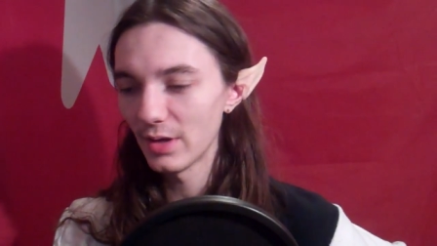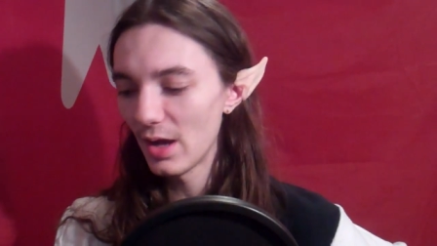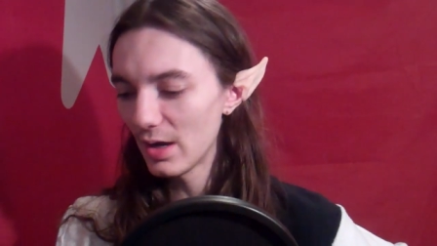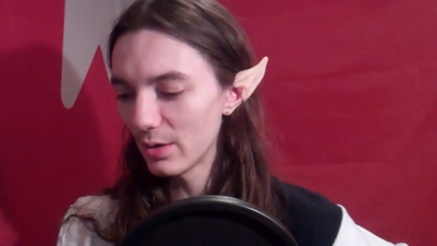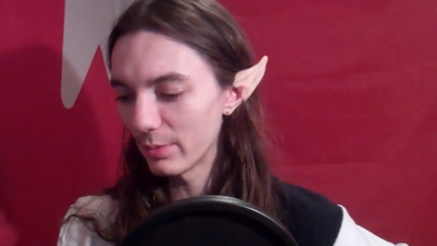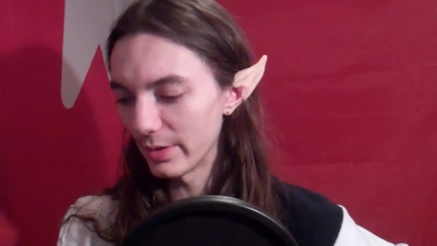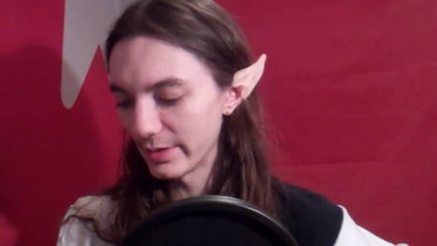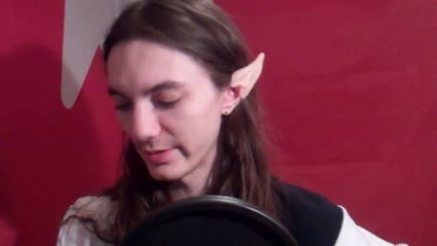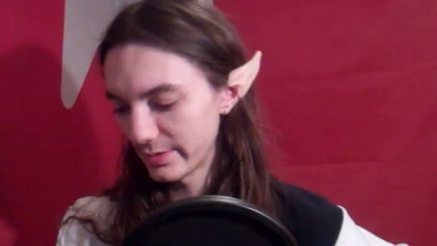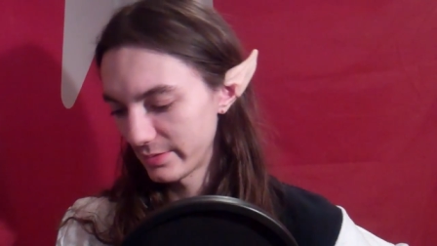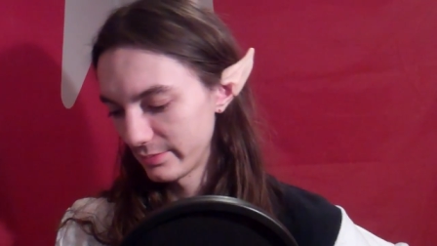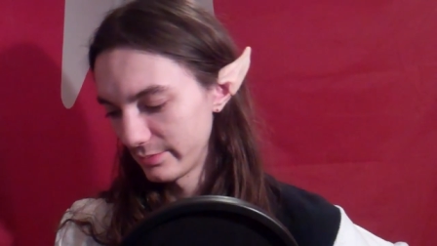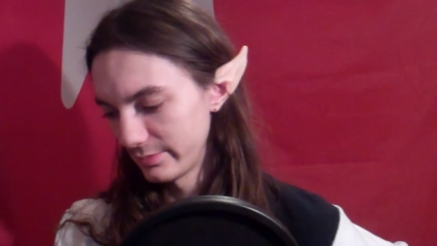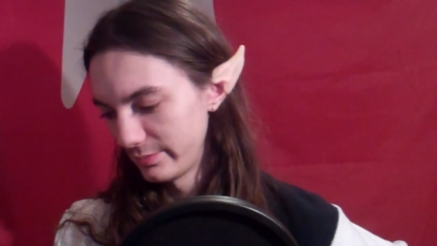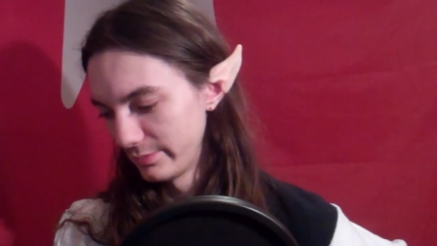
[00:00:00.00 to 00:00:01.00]
Anyways,
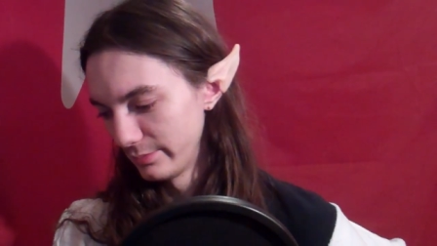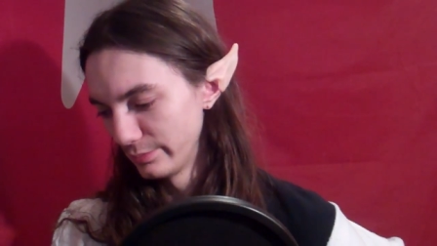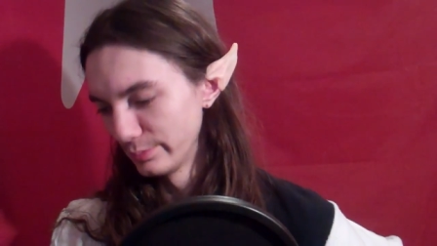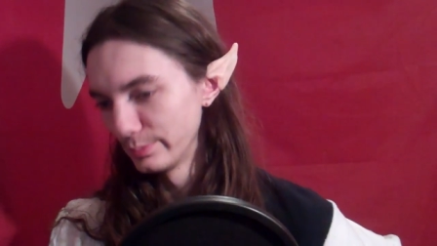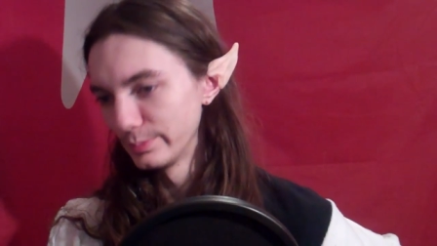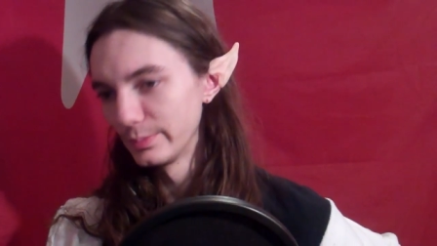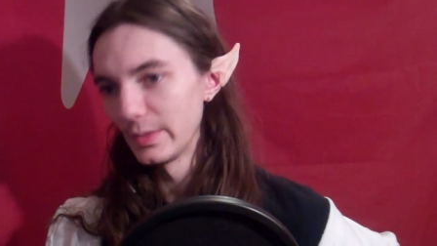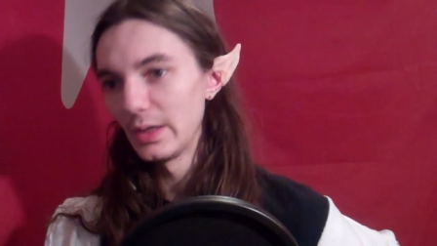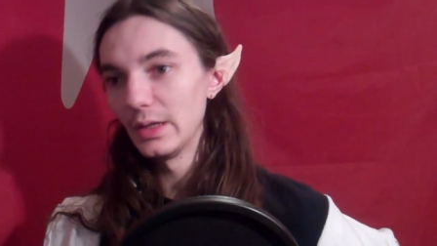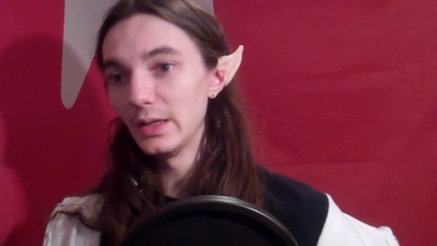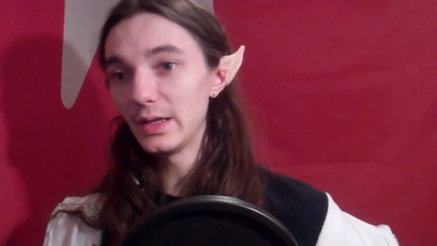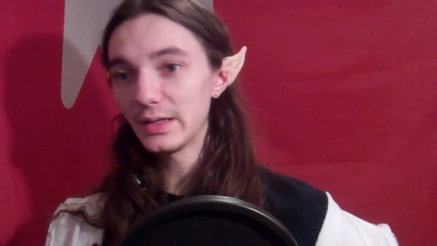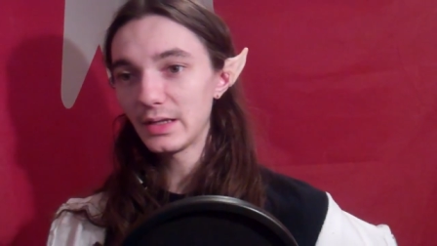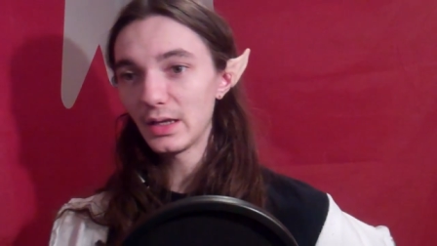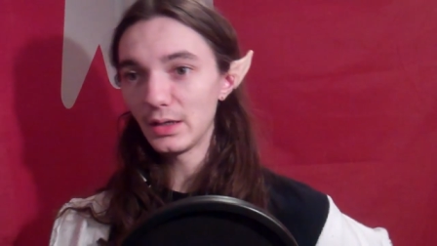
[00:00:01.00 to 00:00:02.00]

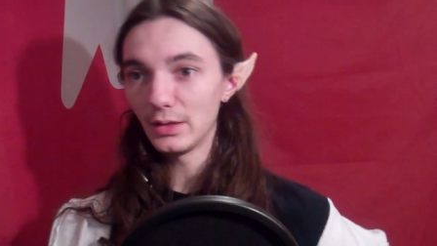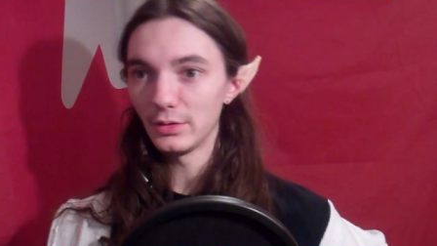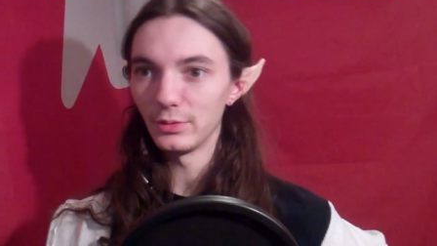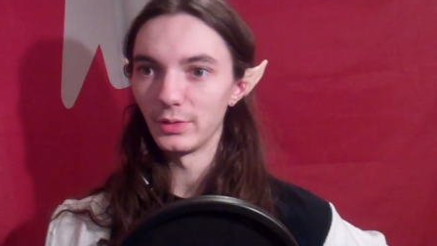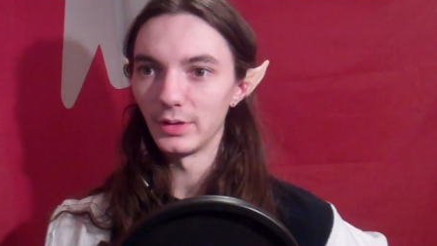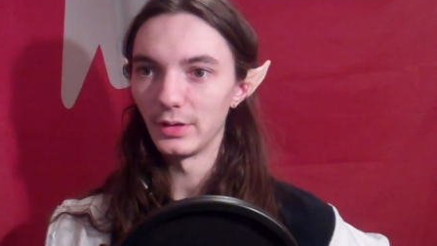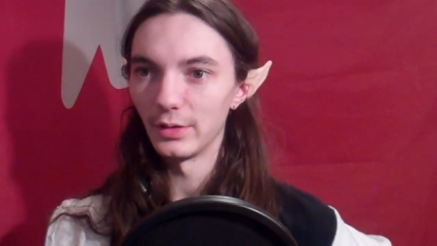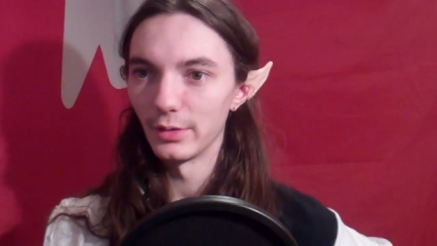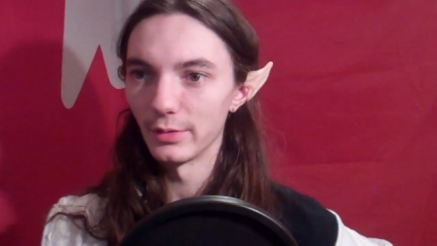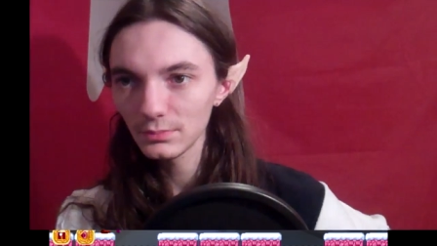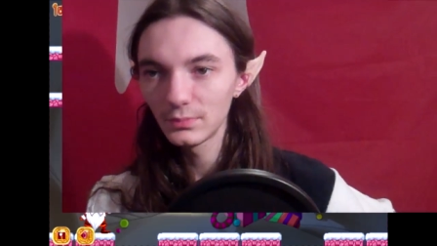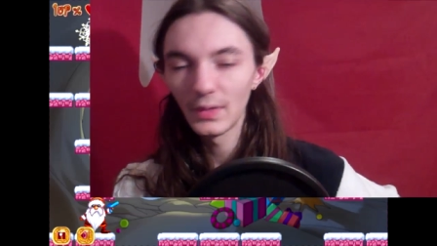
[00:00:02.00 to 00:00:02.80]
let's get into it here.